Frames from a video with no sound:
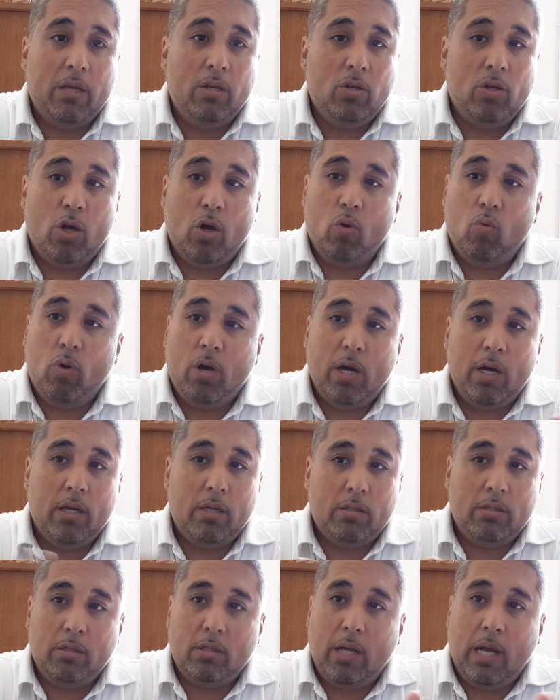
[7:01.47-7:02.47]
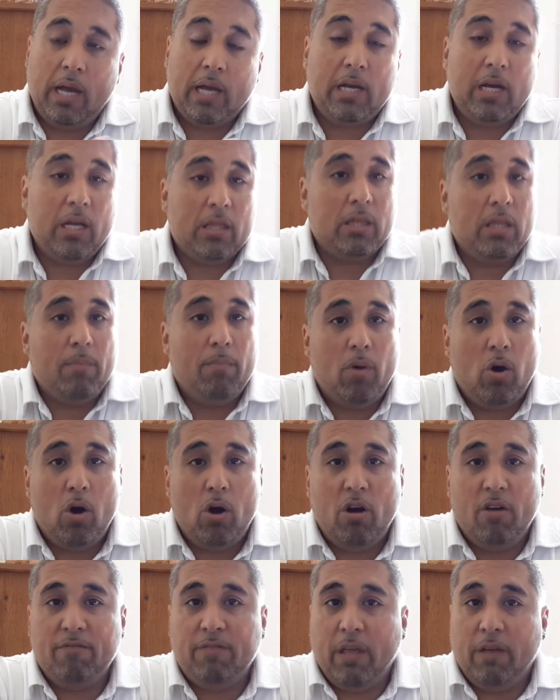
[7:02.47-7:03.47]
you know what? I cut them
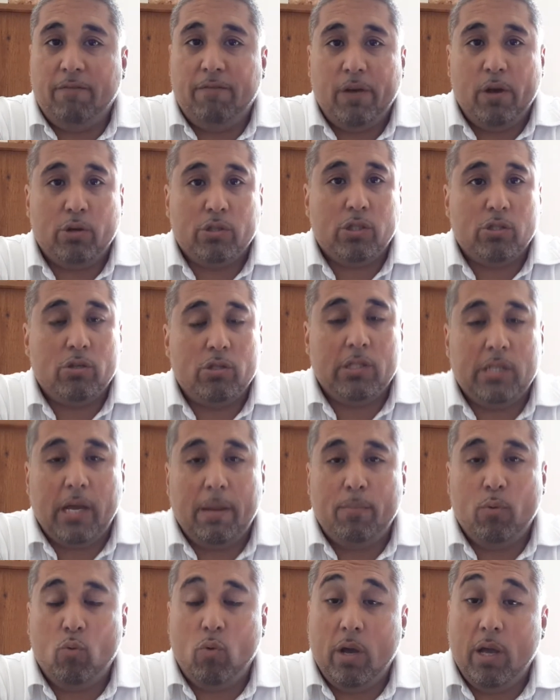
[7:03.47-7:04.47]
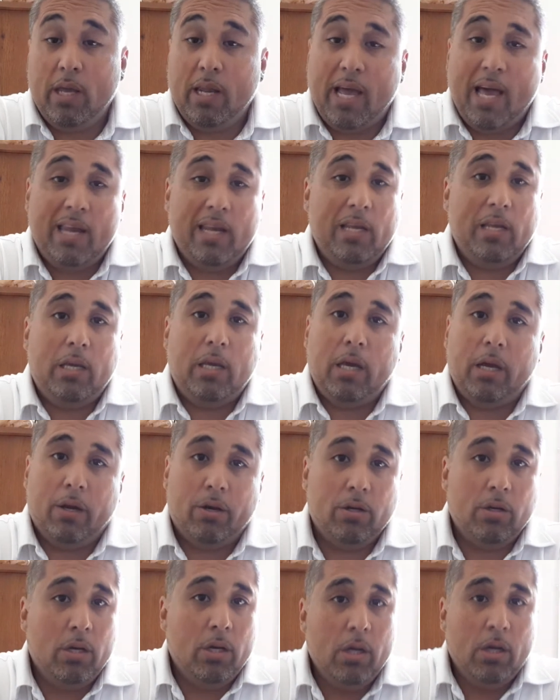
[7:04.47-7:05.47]
off. They felt a certain type of way, and I didn't care.
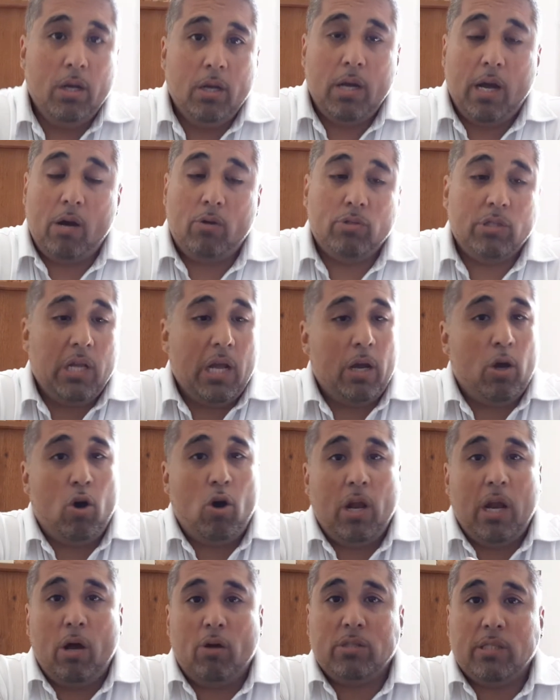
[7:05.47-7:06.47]
I was like, all I was